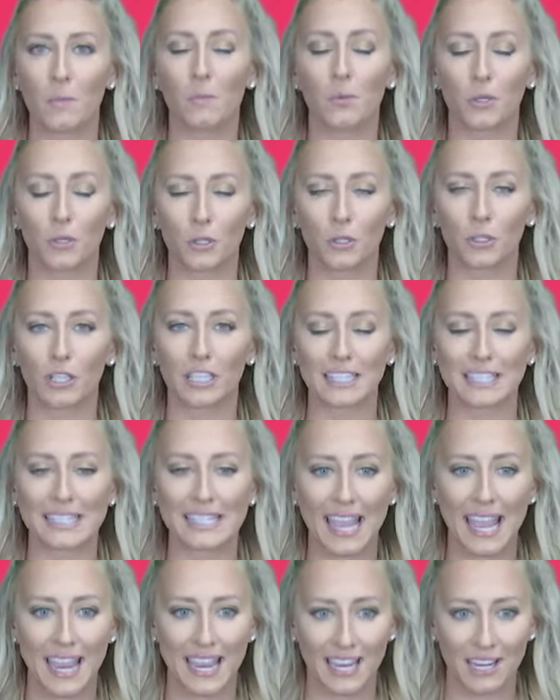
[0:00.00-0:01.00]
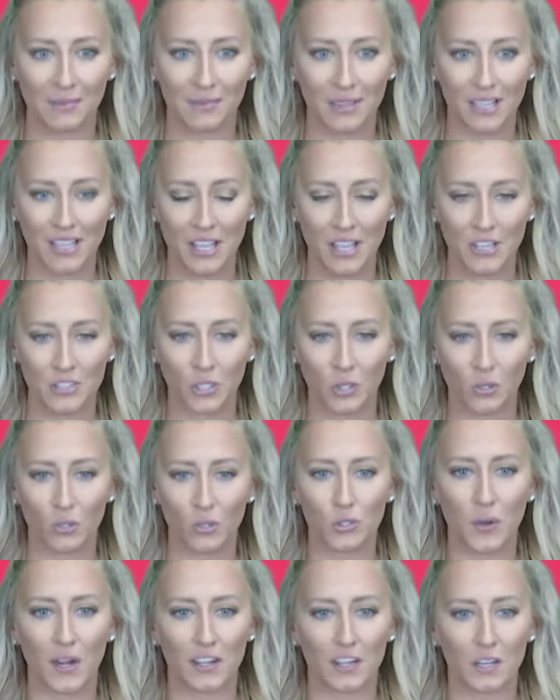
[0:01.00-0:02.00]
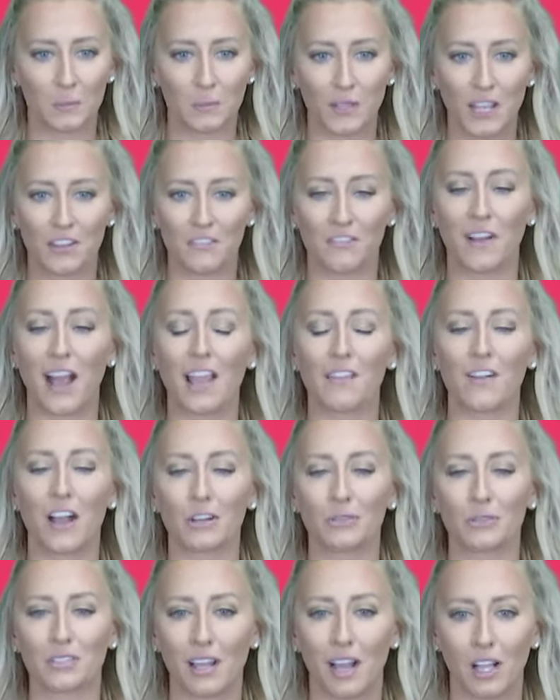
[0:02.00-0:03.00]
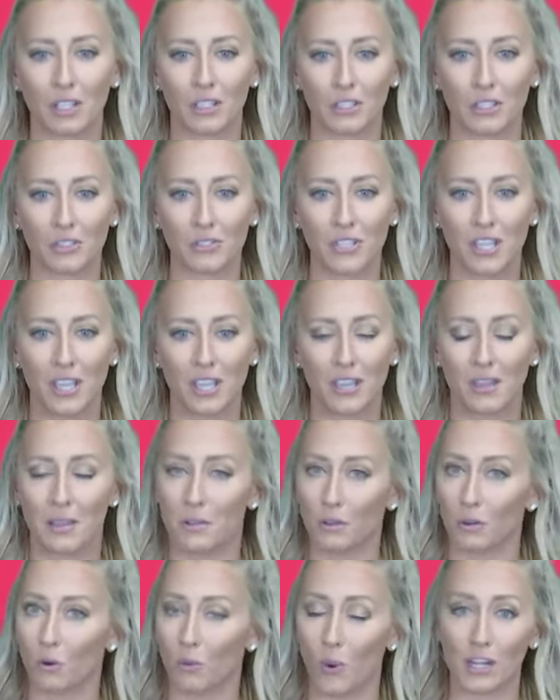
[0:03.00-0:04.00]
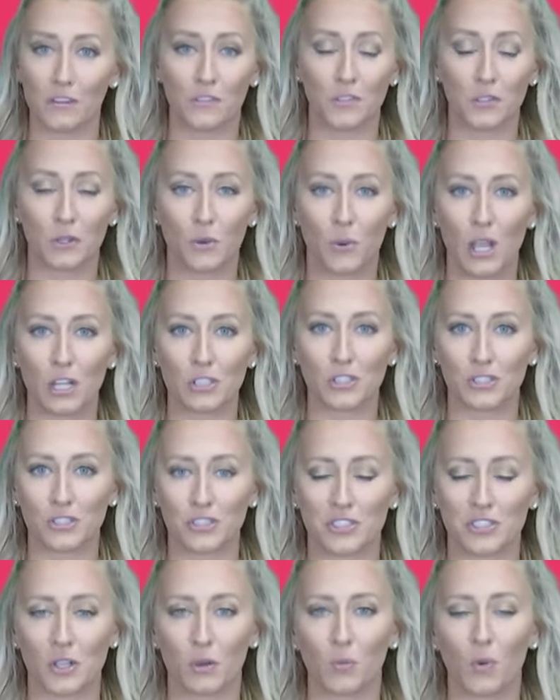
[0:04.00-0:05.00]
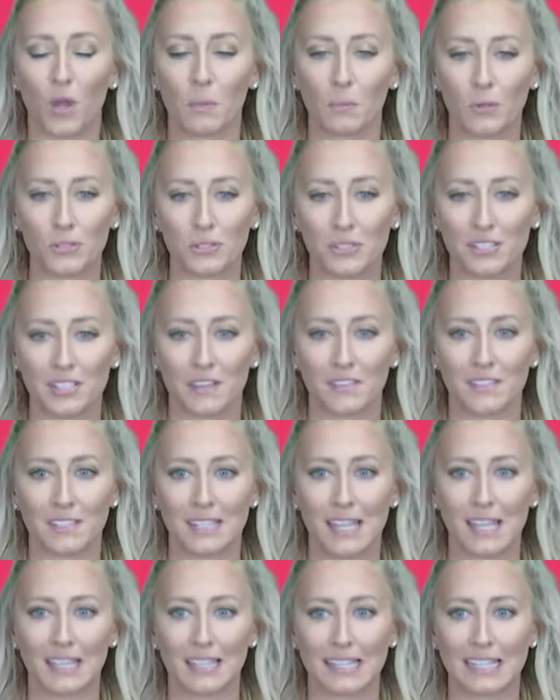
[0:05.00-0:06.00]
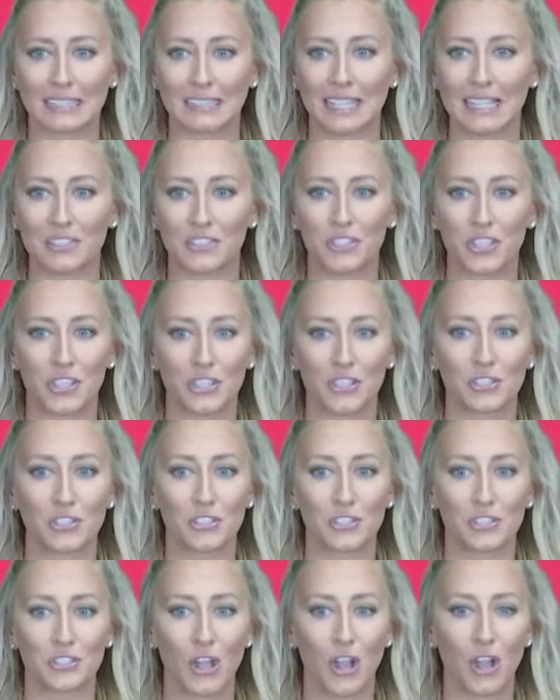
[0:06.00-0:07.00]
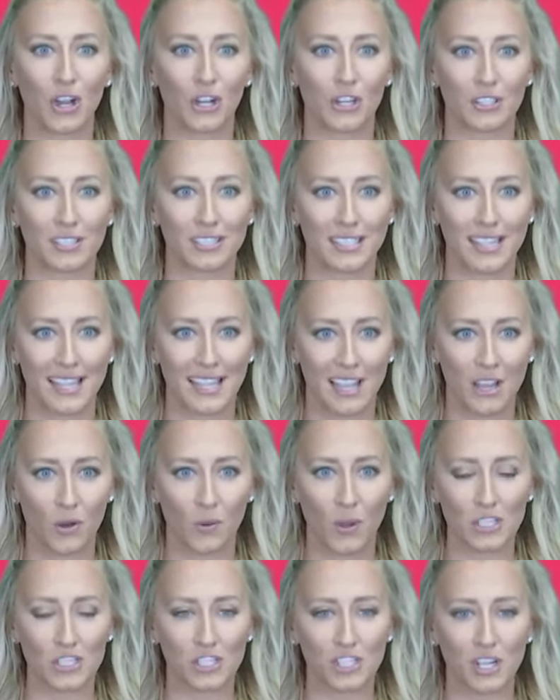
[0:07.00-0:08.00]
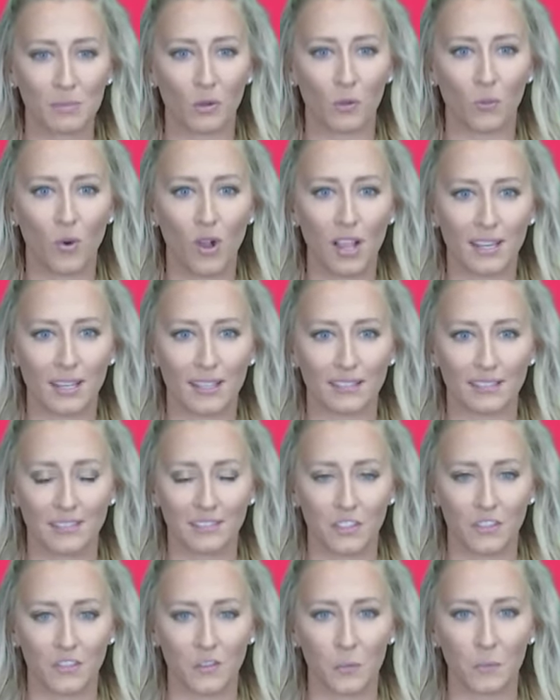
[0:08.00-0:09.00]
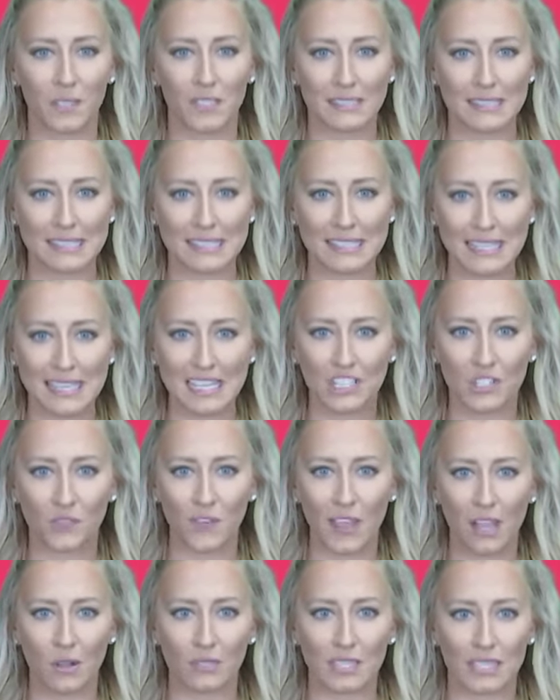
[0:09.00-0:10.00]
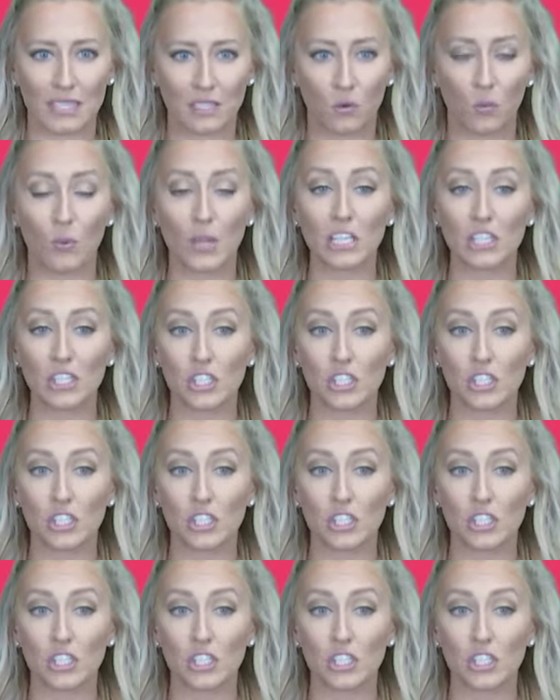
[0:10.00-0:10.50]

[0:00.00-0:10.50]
per game. So who's ready to play? $500. Quite a few questions until one person's left standing. Let's start. Question number 1. The Forbidden City is found in which